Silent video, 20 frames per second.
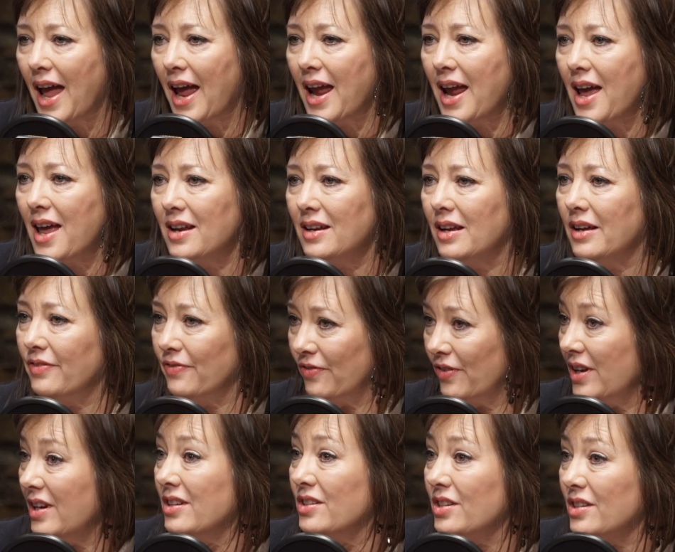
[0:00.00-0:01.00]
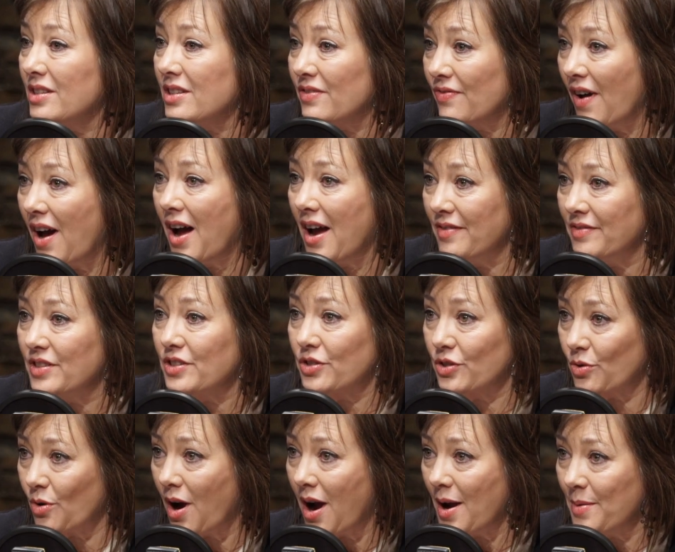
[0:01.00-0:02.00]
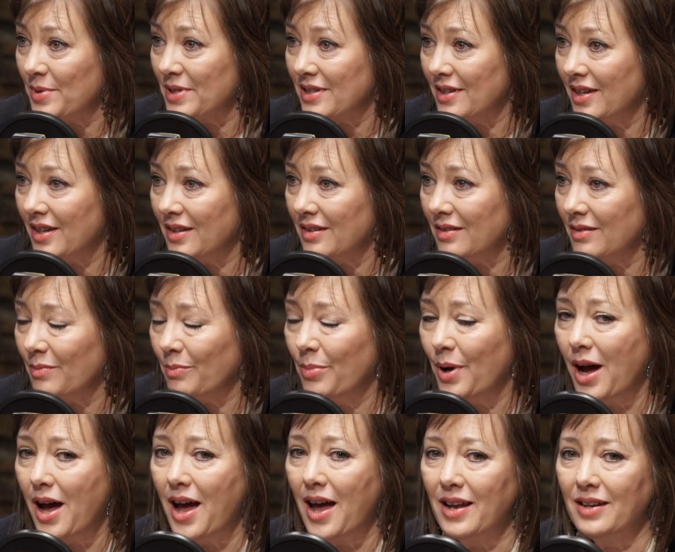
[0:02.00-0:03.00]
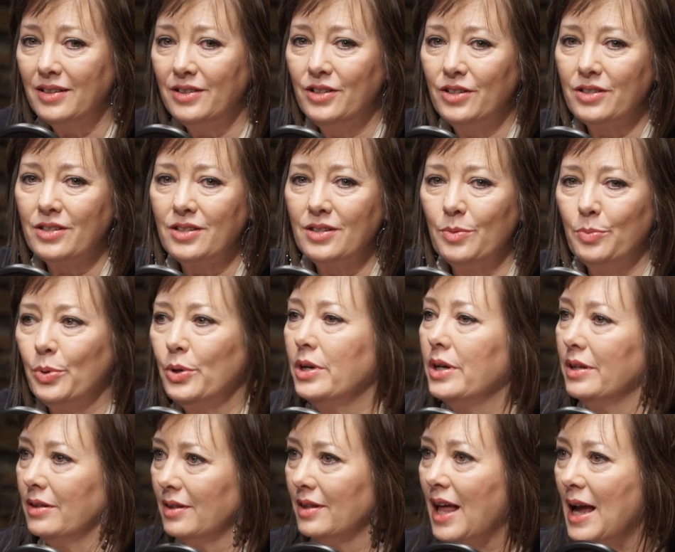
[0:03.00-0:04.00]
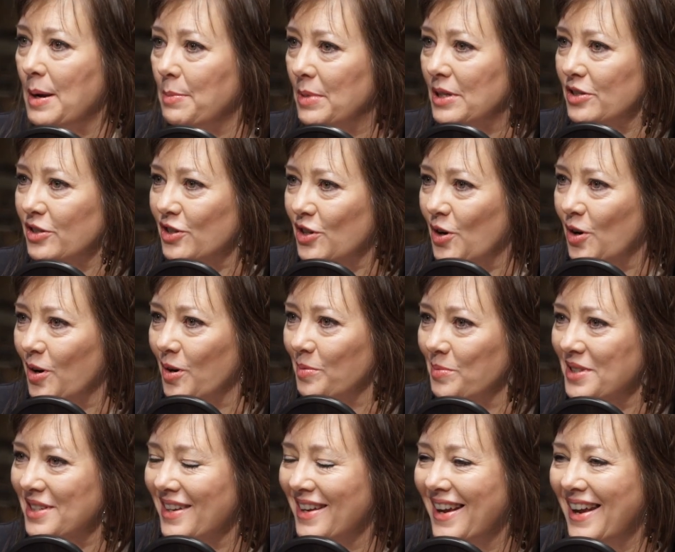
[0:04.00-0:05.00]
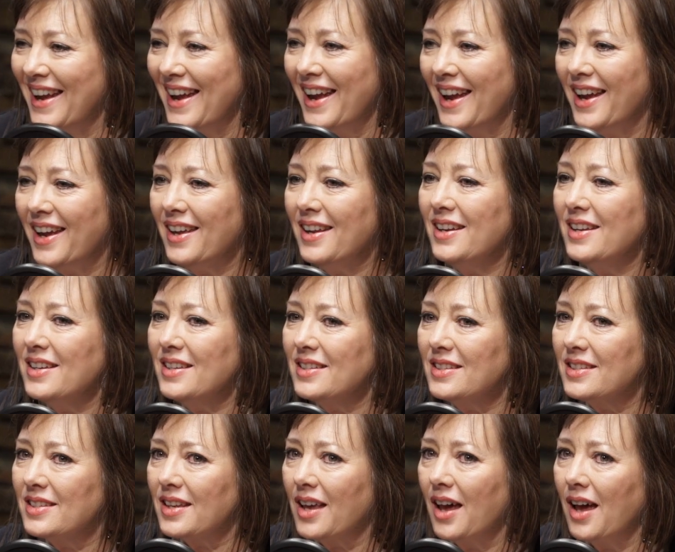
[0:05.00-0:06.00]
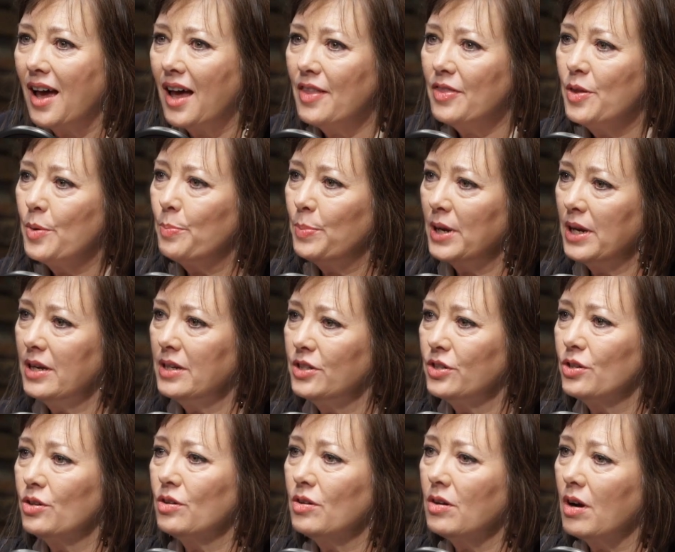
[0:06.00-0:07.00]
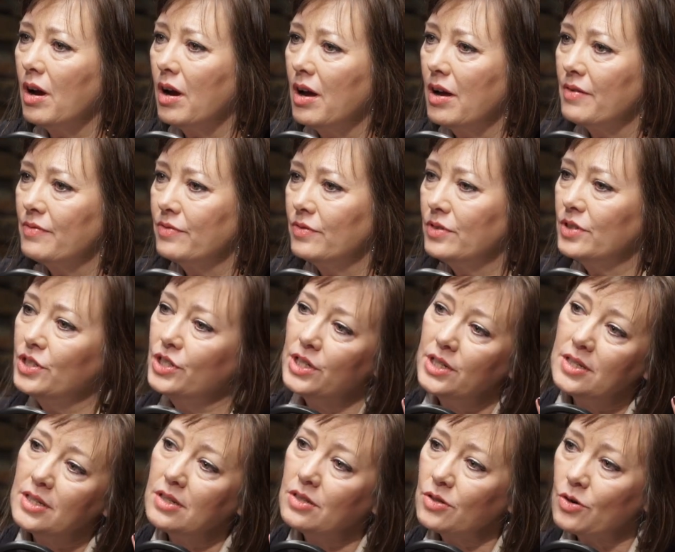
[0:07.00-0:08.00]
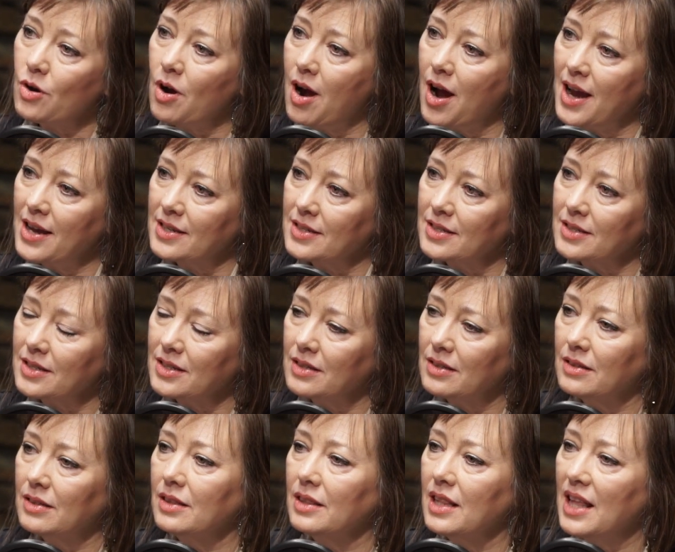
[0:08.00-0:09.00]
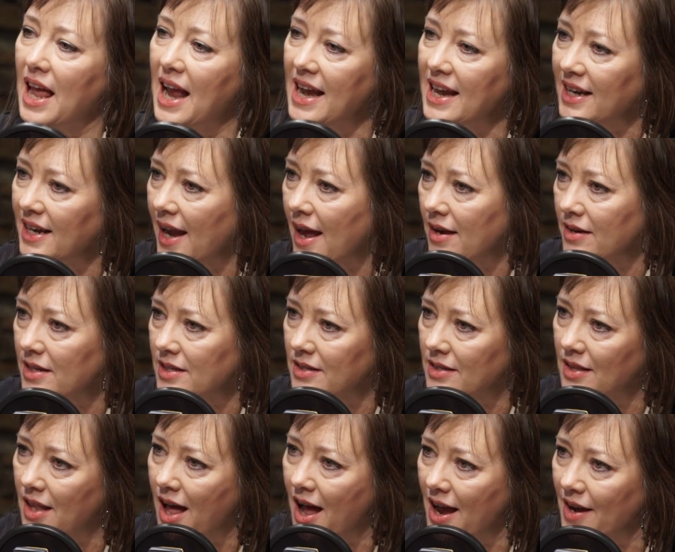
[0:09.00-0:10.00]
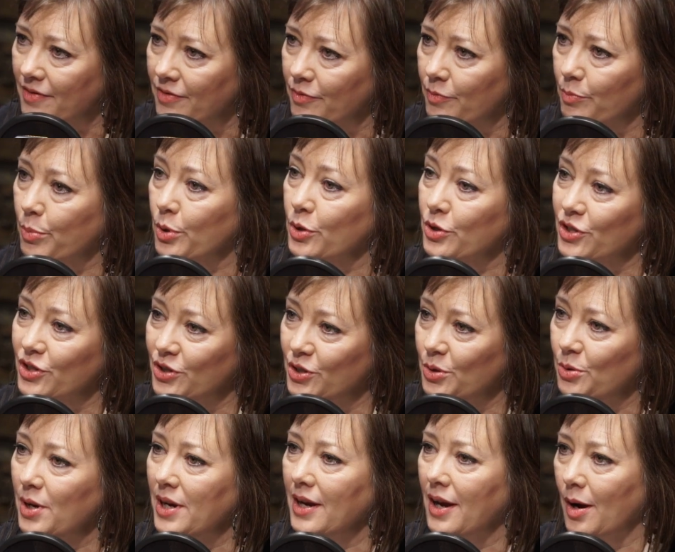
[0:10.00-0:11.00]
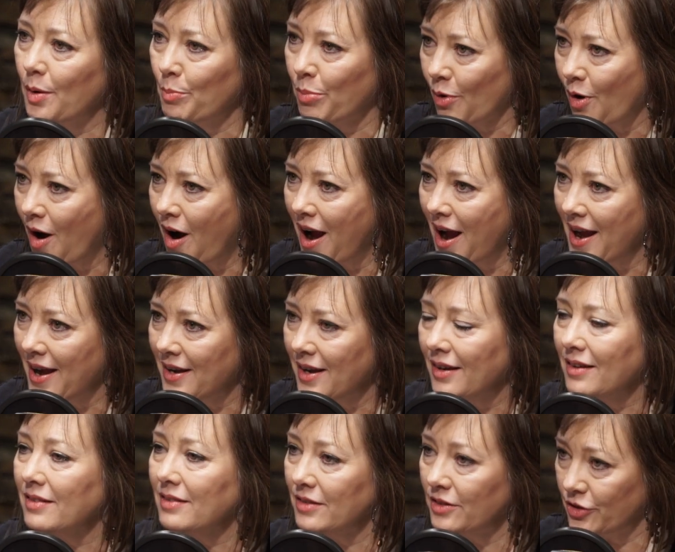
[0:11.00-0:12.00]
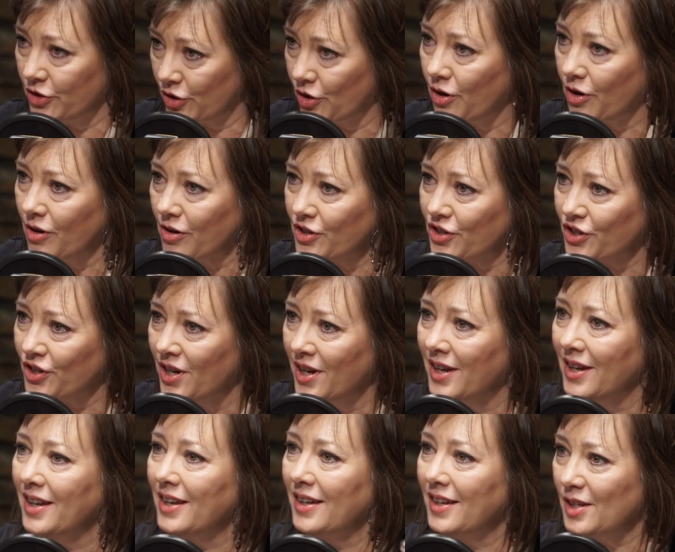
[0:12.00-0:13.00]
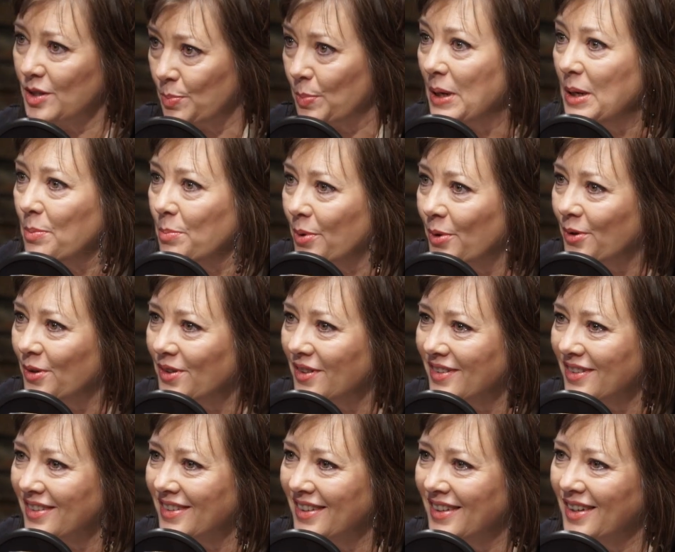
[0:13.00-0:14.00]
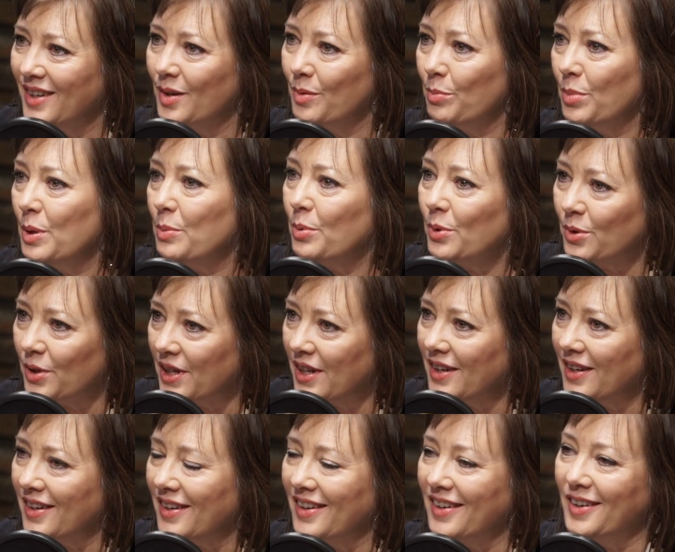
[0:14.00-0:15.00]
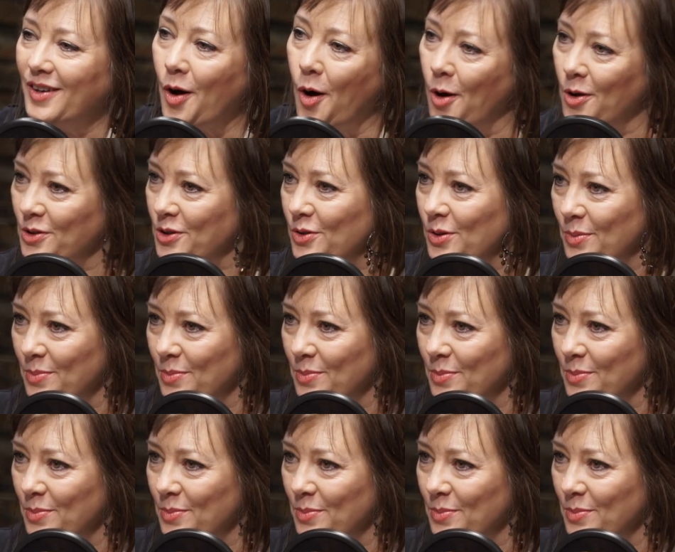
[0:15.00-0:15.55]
And Ephesians 5 describes it, but just to put it in layman's terms, it is the picture of Jesus Christ laying down his life, pursuing a bride, the church, his people, people he calls to